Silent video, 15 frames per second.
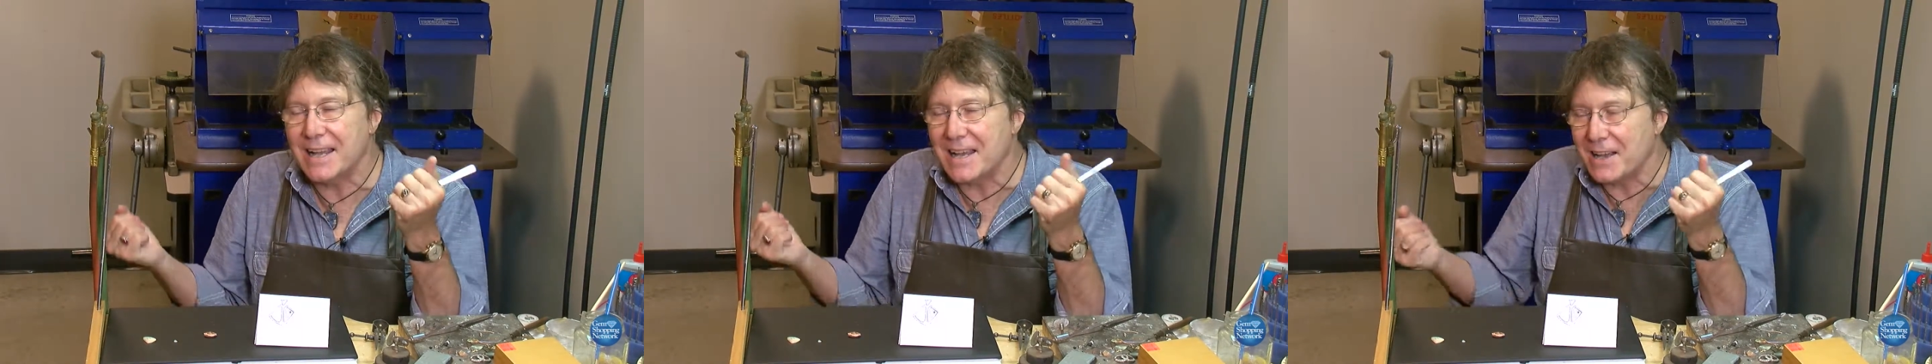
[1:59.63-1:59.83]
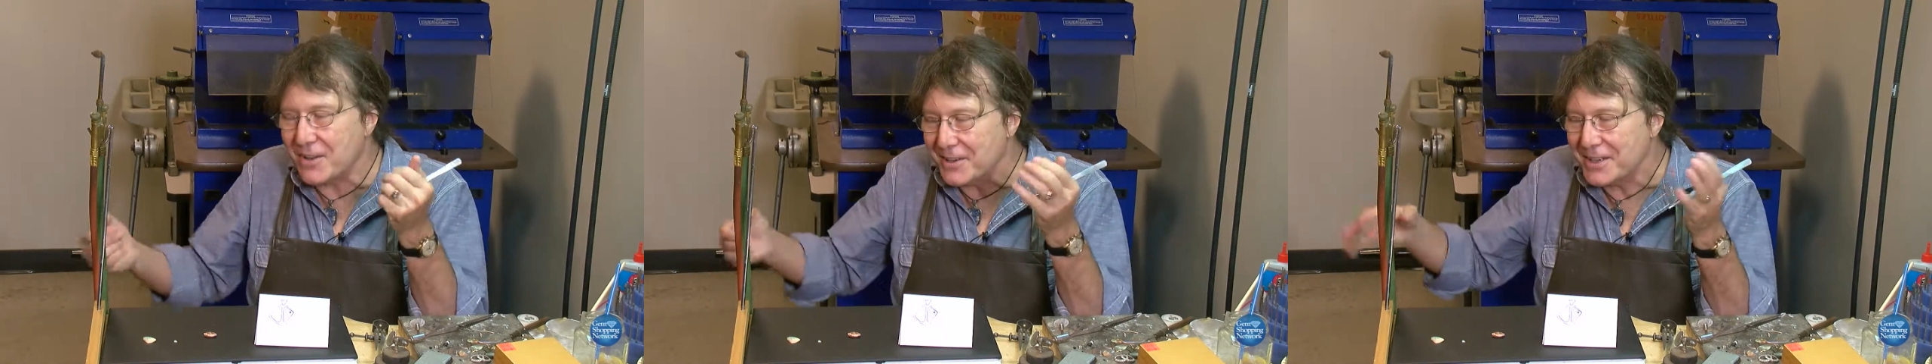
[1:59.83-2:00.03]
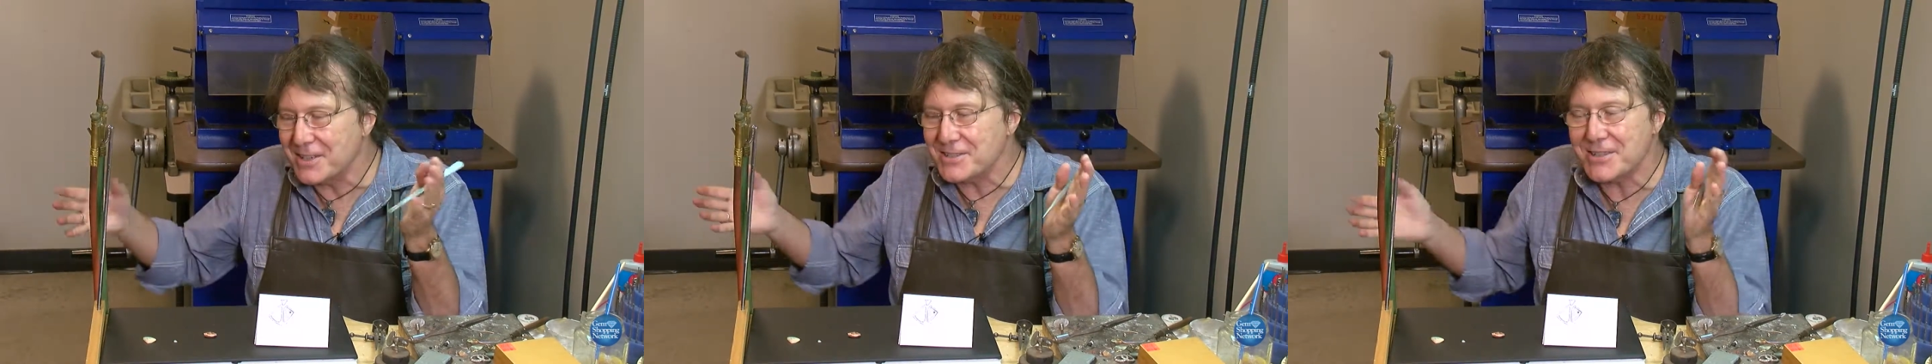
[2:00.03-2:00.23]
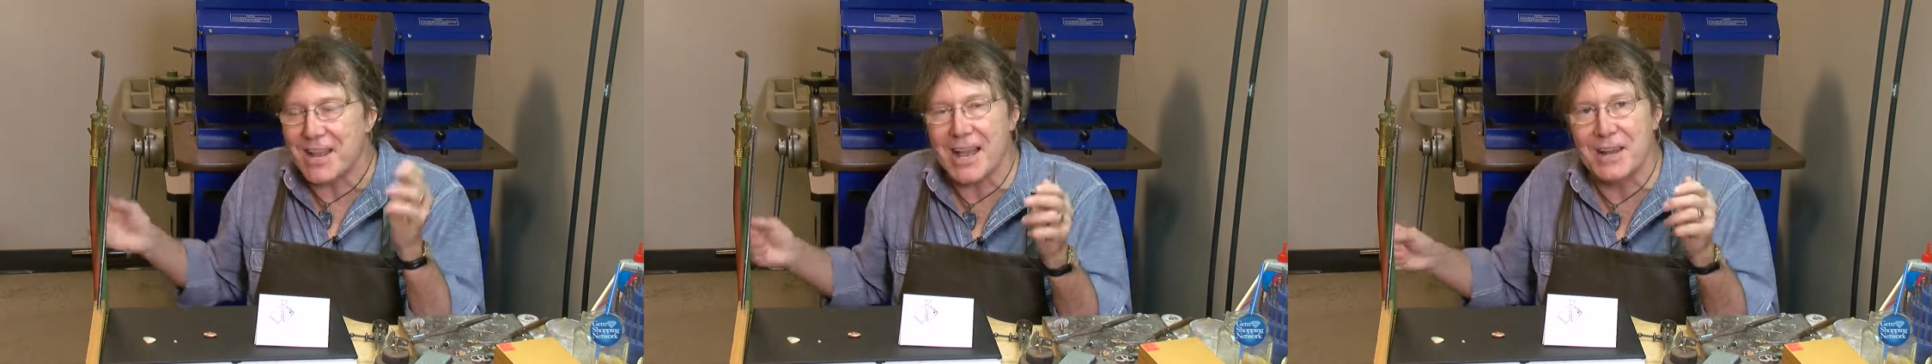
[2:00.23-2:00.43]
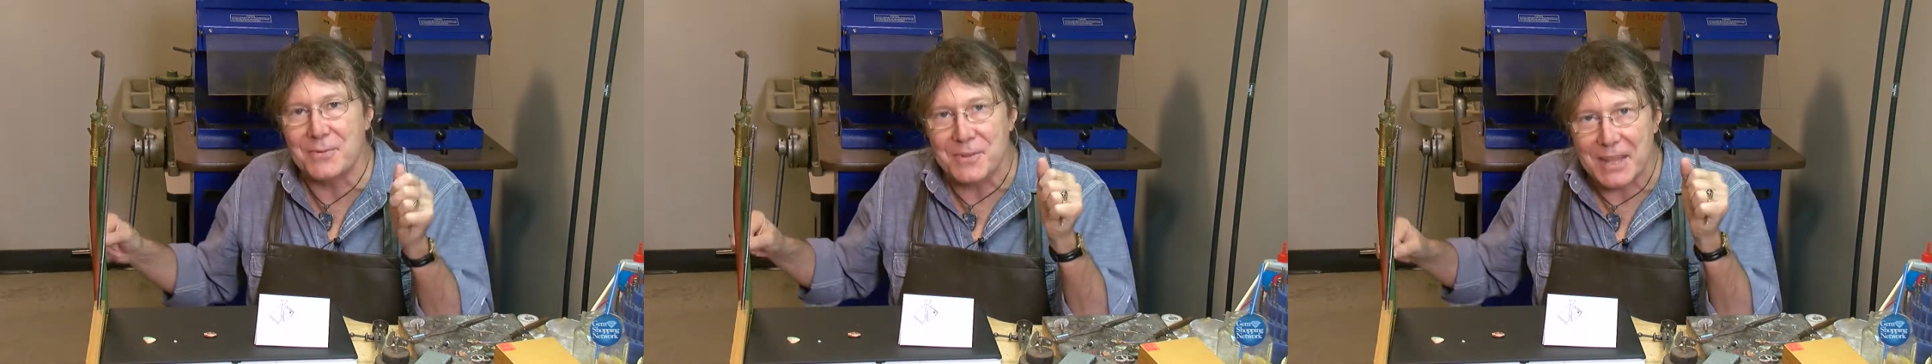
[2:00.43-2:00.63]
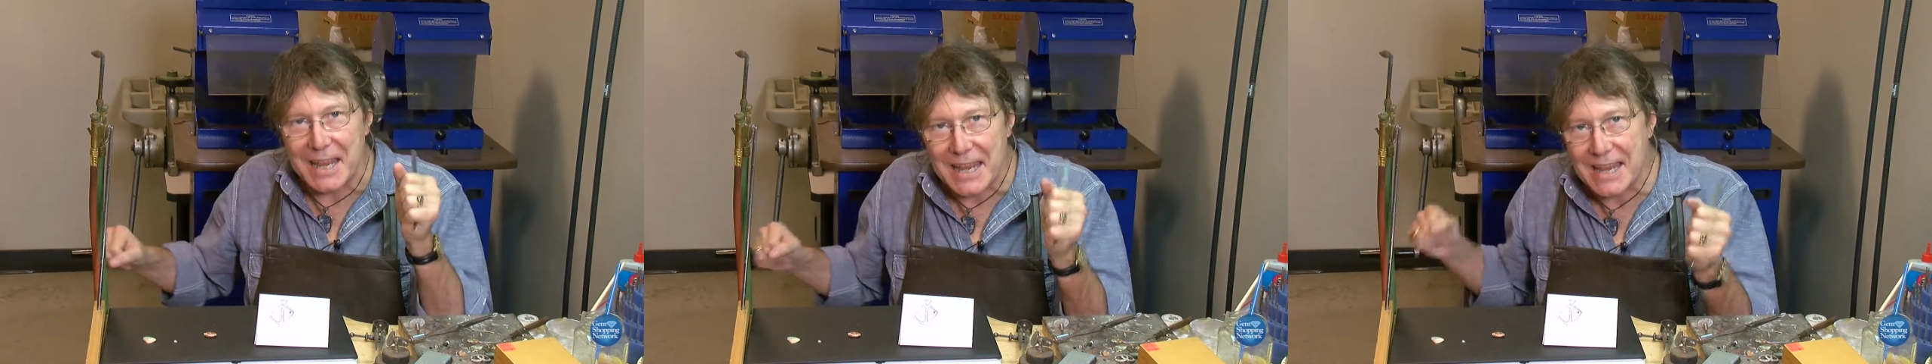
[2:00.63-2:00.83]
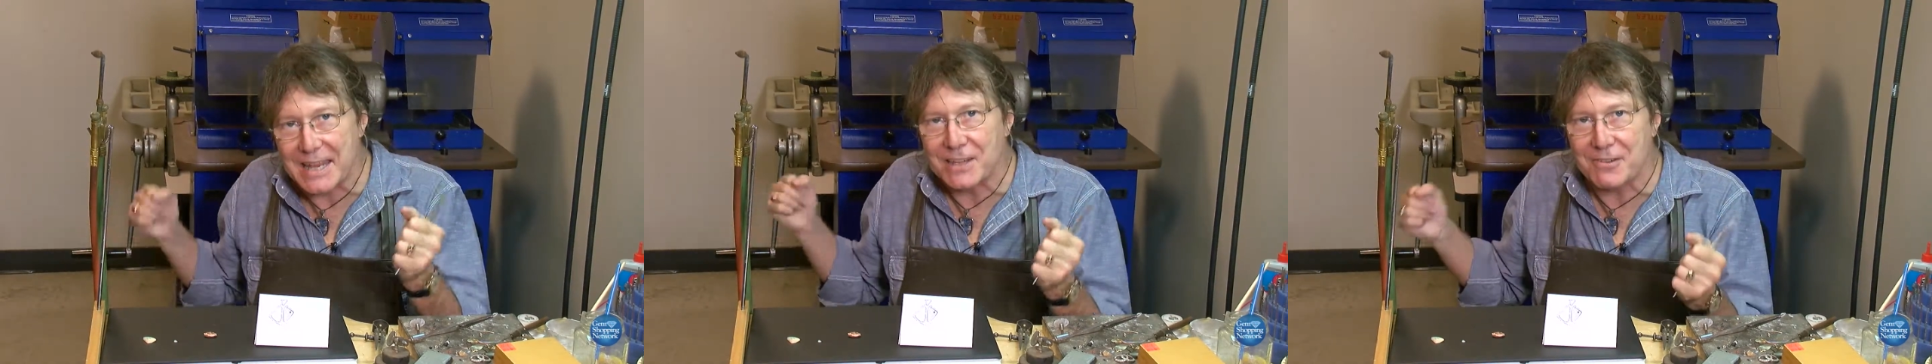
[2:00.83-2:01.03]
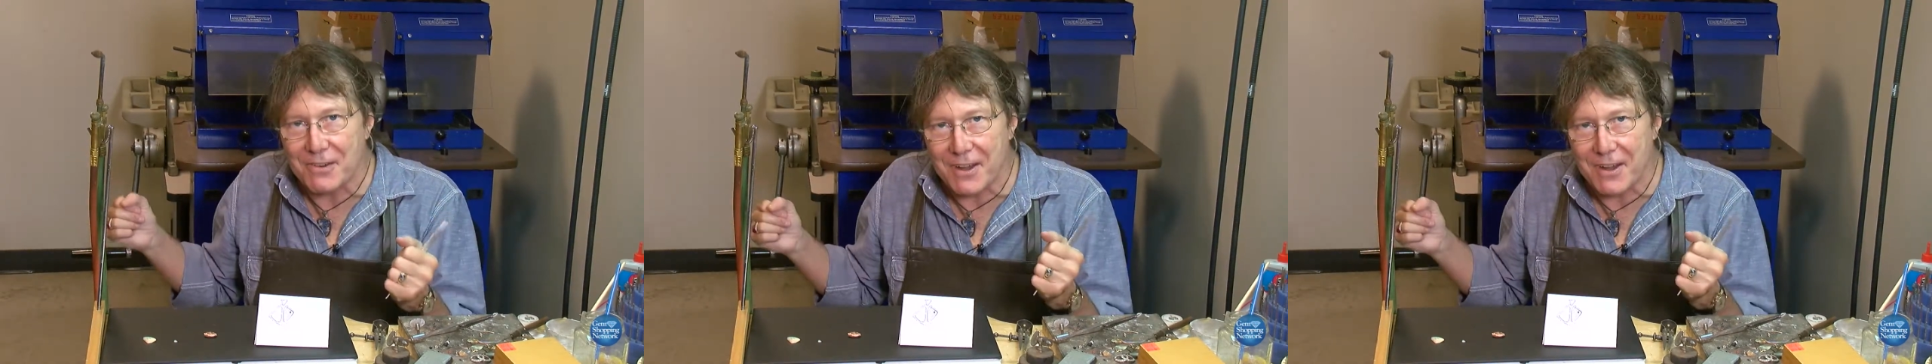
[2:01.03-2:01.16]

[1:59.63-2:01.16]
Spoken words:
on each side with a hand